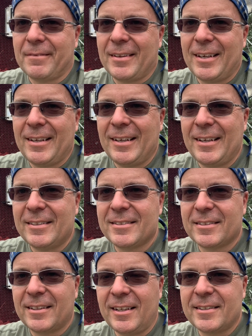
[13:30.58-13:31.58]

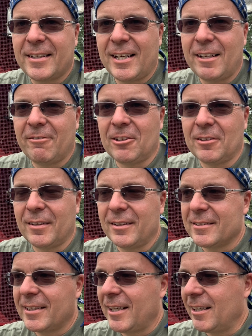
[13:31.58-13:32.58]
it's kind
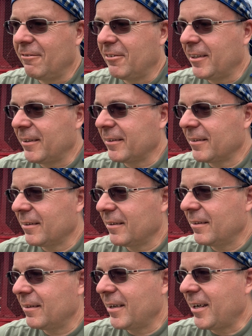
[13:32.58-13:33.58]
of a
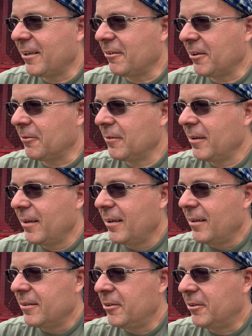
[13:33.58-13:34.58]
I don't know.
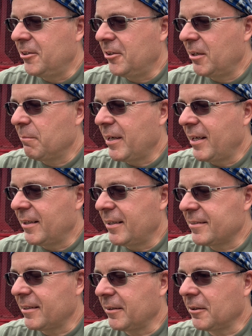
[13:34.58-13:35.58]
You can buy a
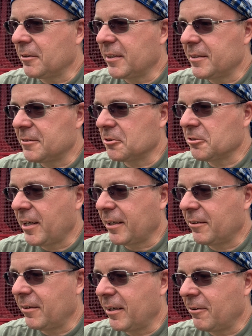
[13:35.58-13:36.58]
decent little diesel
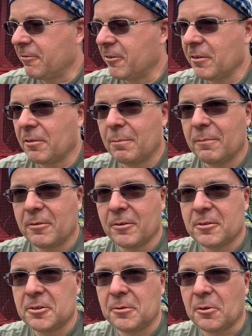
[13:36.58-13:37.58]
tractor now for
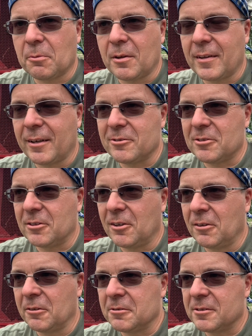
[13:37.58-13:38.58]
$2,000 or
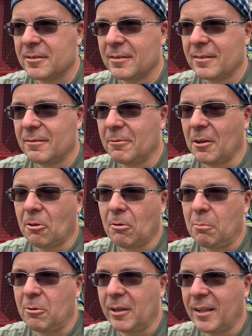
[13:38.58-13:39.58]
$3,000 with a
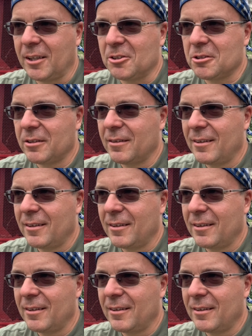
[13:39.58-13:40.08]
3-point hitch.